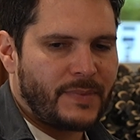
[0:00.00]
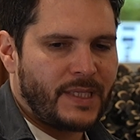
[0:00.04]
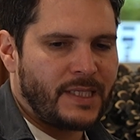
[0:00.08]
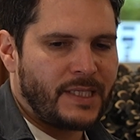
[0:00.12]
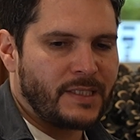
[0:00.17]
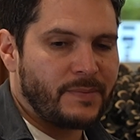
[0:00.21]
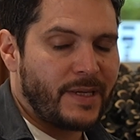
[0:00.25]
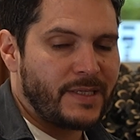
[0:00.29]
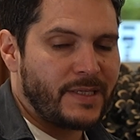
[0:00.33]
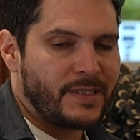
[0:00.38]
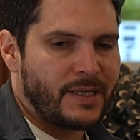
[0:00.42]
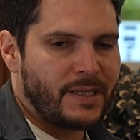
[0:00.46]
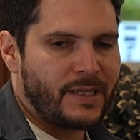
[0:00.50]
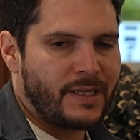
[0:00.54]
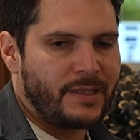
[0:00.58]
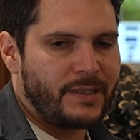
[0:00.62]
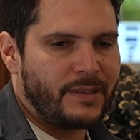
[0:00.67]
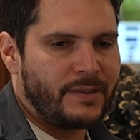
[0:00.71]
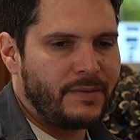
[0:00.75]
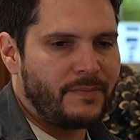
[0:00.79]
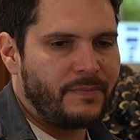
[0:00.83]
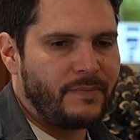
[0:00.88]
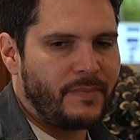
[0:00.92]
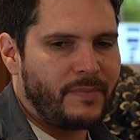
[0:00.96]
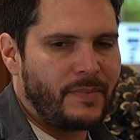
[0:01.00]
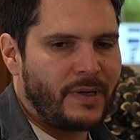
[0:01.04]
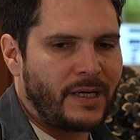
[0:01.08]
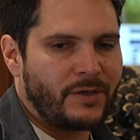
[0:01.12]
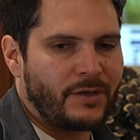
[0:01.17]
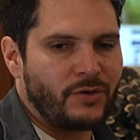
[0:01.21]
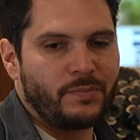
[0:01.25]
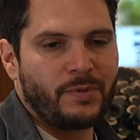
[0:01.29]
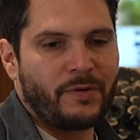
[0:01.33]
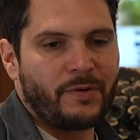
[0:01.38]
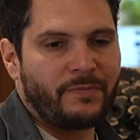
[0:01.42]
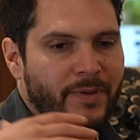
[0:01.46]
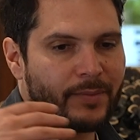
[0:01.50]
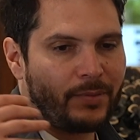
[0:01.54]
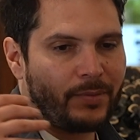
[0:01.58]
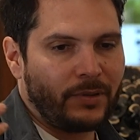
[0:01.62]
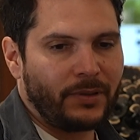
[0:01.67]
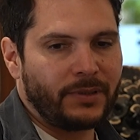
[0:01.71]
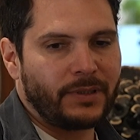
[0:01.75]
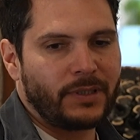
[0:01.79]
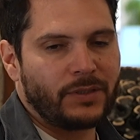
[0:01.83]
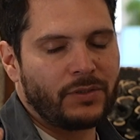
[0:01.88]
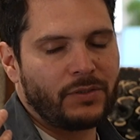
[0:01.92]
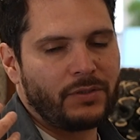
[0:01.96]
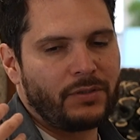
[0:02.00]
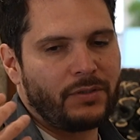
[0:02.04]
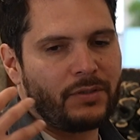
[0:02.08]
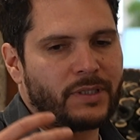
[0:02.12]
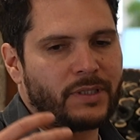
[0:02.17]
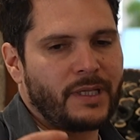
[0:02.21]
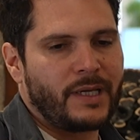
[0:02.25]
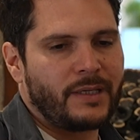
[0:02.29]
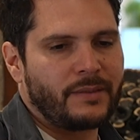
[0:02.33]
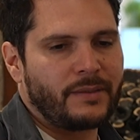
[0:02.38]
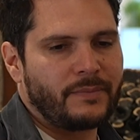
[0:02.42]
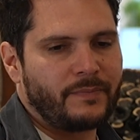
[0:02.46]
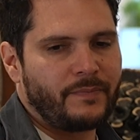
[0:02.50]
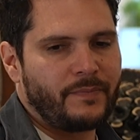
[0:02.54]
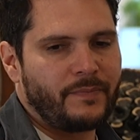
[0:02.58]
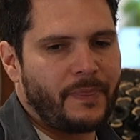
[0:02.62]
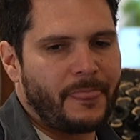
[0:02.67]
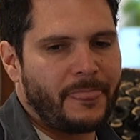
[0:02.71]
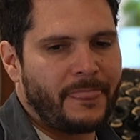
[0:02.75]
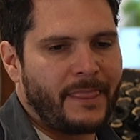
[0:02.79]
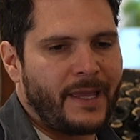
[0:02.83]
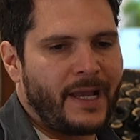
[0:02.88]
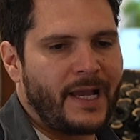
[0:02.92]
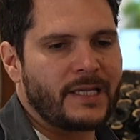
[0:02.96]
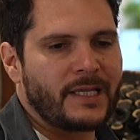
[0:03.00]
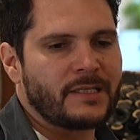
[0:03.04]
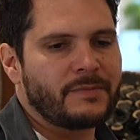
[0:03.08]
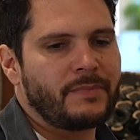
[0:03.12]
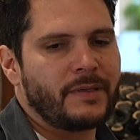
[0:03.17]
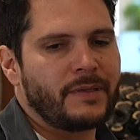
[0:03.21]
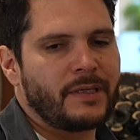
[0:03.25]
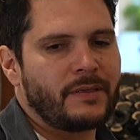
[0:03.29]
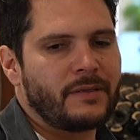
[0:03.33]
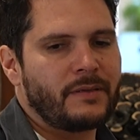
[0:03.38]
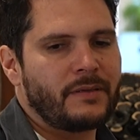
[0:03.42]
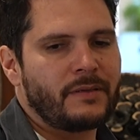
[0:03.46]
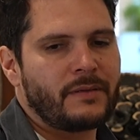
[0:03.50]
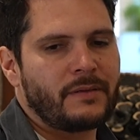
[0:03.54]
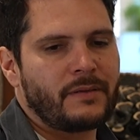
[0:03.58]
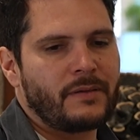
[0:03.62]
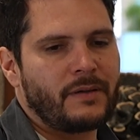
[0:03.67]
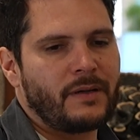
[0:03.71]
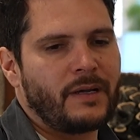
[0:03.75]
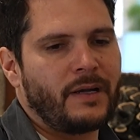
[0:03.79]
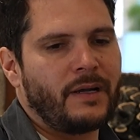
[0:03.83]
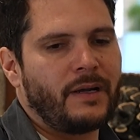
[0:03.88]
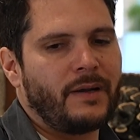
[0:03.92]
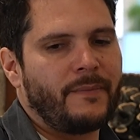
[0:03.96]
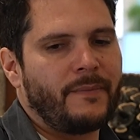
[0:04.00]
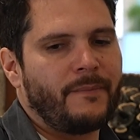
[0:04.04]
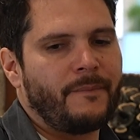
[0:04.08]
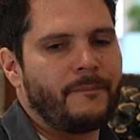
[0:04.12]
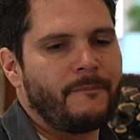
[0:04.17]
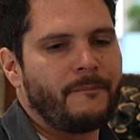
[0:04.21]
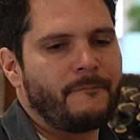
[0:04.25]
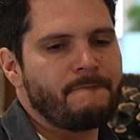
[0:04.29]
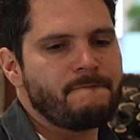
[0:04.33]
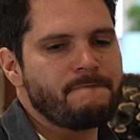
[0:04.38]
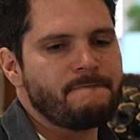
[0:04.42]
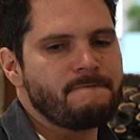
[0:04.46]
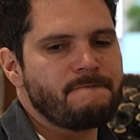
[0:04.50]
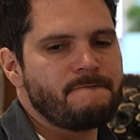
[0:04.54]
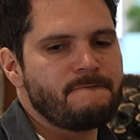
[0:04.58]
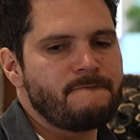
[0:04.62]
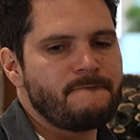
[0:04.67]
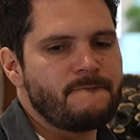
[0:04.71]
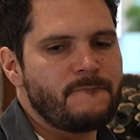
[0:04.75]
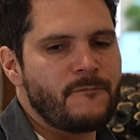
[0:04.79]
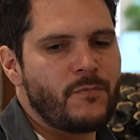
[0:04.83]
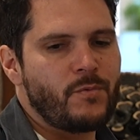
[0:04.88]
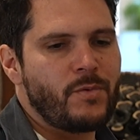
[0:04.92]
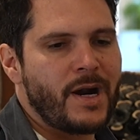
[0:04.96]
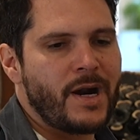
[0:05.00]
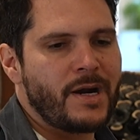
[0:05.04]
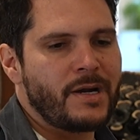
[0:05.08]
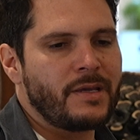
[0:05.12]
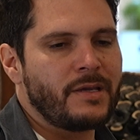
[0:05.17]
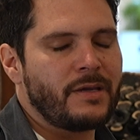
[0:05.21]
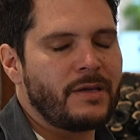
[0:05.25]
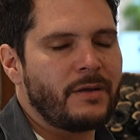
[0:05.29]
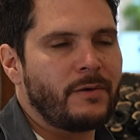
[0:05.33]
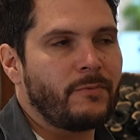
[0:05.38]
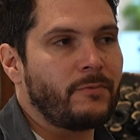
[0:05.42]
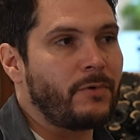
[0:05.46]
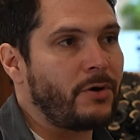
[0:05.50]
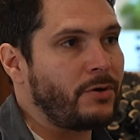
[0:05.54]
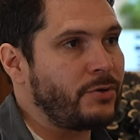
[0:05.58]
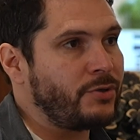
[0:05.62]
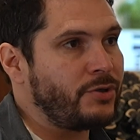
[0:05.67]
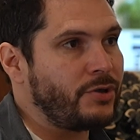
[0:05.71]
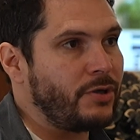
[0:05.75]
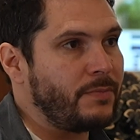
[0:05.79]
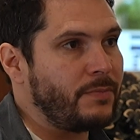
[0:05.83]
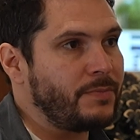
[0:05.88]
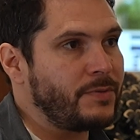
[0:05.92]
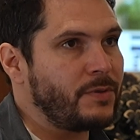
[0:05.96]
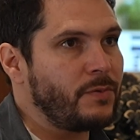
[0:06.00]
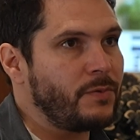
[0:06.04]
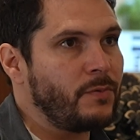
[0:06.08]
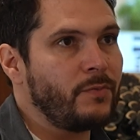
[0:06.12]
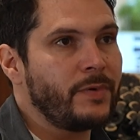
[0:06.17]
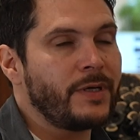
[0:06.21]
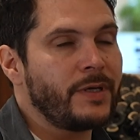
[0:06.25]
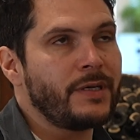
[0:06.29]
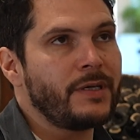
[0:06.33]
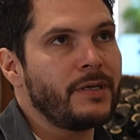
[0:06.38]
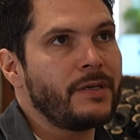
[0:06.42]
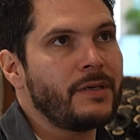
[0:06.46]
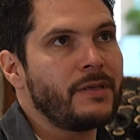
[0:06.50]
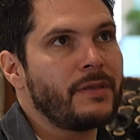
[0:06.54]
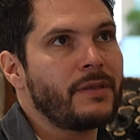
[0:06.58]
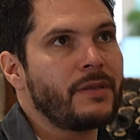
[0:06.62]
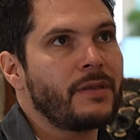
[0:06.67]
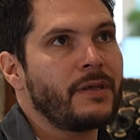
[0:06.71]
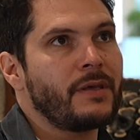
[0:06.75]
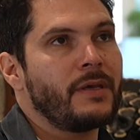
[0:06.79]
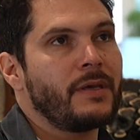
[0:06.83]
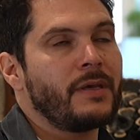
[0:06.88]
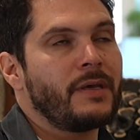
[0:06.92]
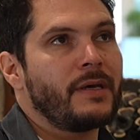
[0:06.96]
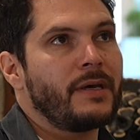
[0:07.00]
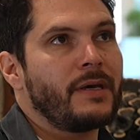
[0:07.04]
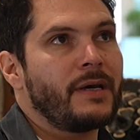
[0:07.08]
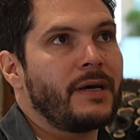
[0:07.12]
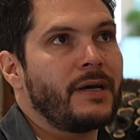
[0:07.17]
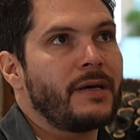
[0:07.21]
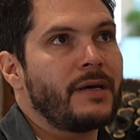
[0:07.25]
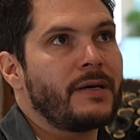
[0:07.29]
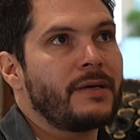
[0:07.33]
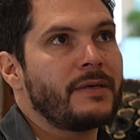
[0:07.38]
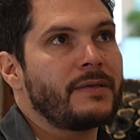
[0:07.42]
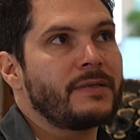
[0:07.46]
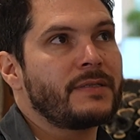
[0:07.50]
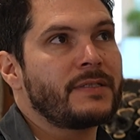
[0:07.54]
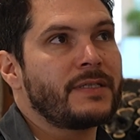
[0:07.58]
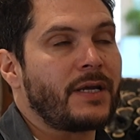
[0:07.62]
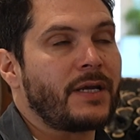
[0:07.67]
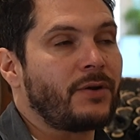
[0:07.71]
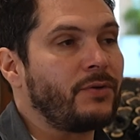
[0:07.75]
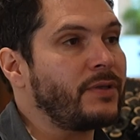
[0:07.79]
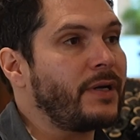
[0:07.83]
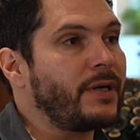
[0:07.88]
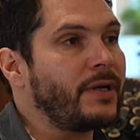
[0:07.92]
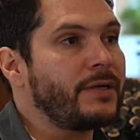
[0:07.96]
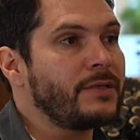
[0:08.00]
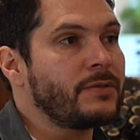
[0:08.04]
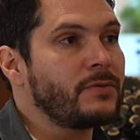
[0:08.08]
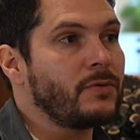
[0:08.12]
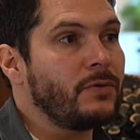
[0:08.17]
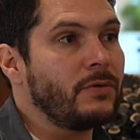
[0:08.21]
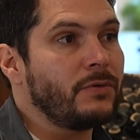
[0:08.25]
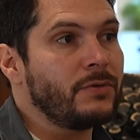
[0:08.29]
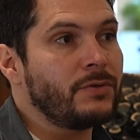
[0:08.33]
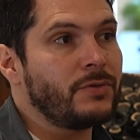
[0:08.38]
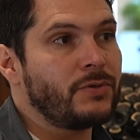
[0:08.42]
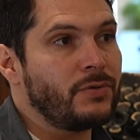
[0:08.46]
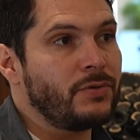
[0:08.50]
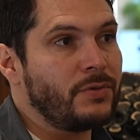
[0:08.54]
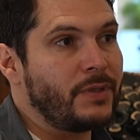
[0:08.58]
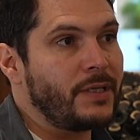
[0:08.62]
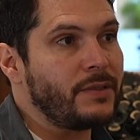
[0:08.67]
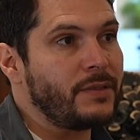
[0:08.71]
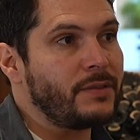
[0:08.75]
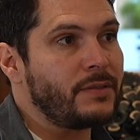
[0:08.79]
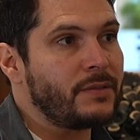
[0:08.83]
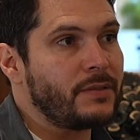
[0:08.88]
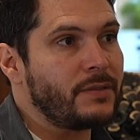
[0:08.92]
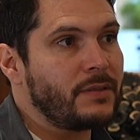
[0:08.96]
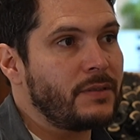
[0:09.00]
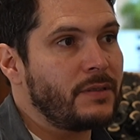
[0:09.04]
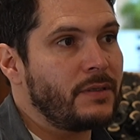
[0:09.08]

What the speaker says: basically a group of people in the studio that has been running workshops with secondary school students,